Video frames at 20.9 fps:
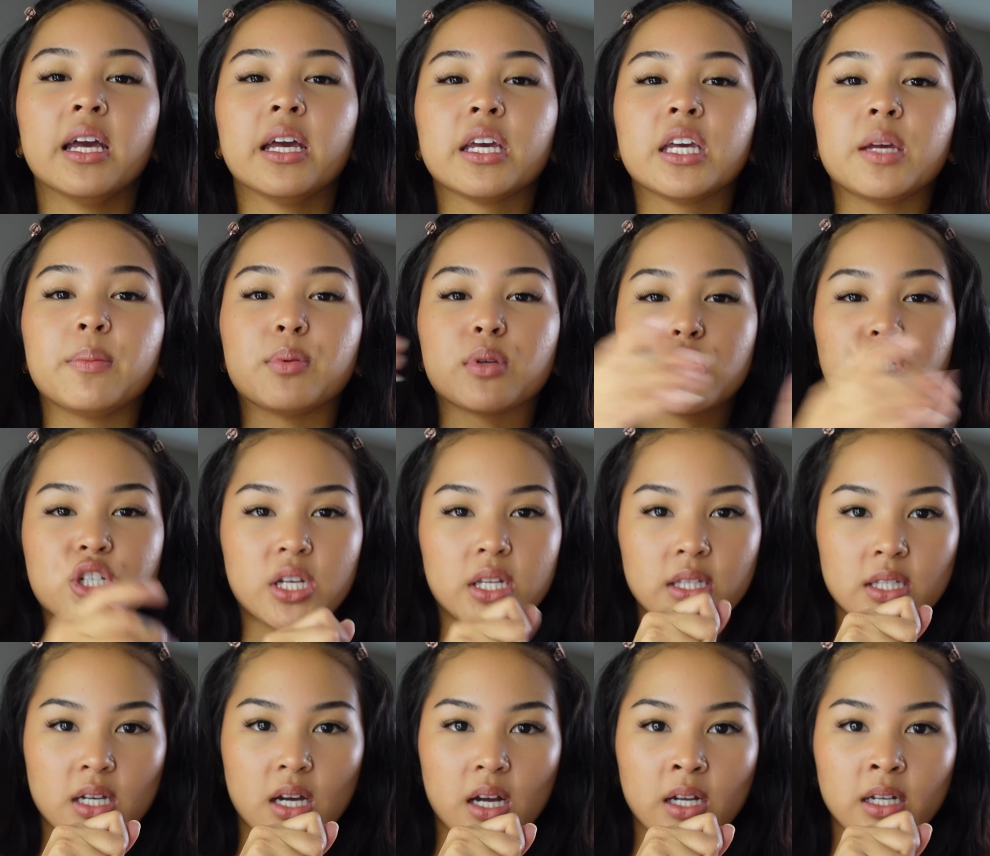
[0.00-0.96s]
Keep your chin
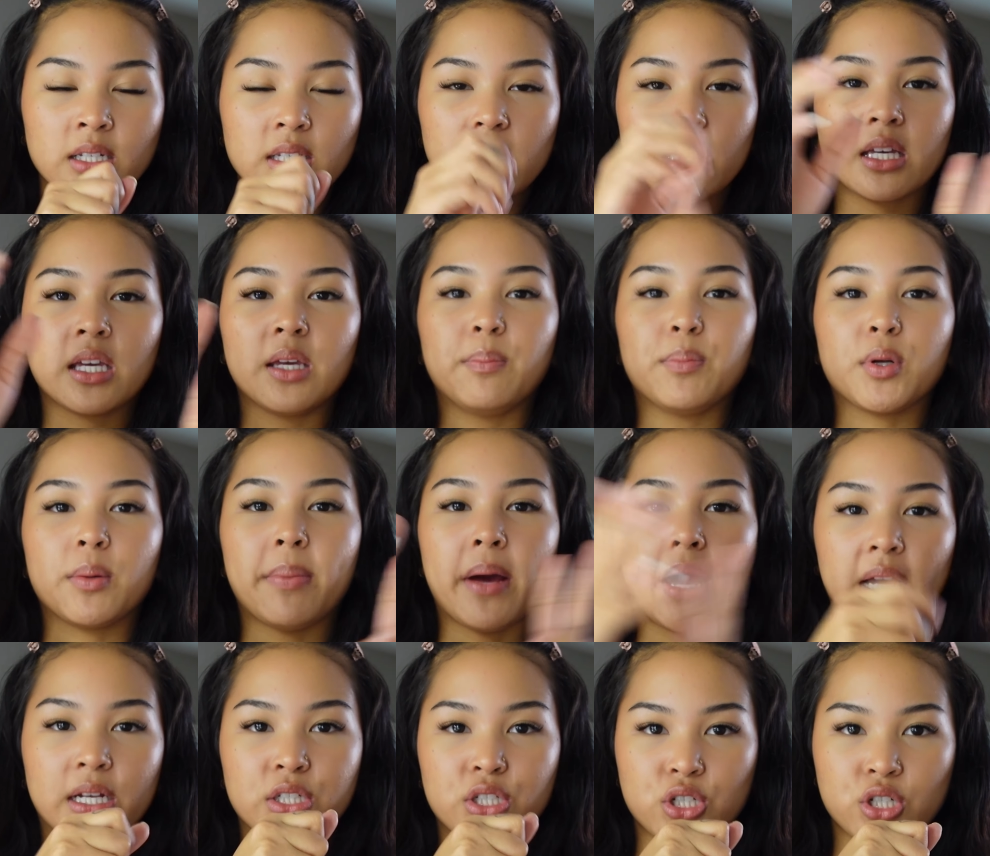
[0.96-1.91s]
tucked, keep your
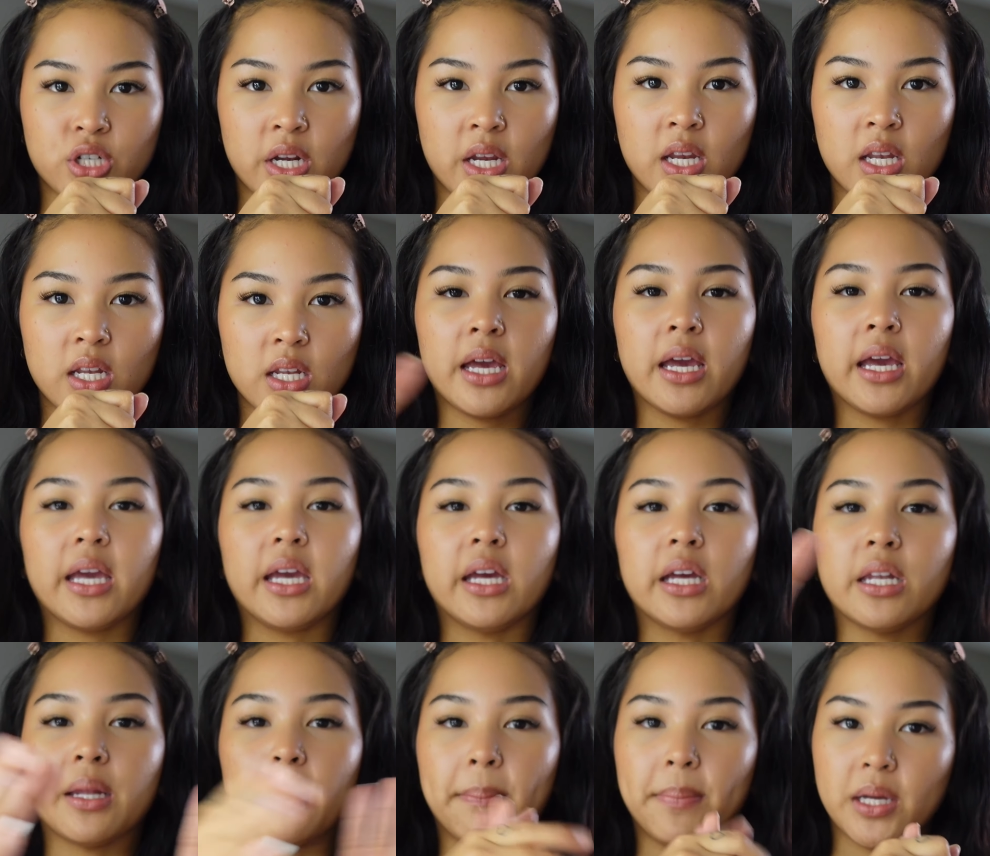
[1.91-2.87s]
back straight,
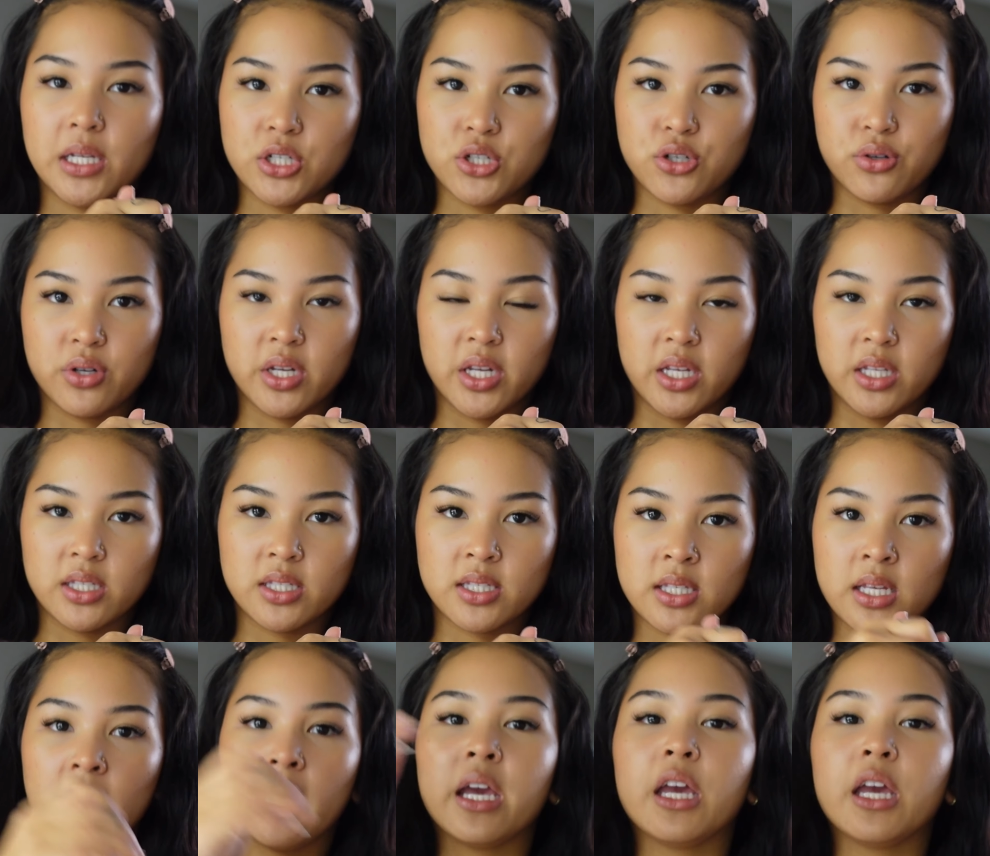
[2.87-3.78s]
and bend your knees.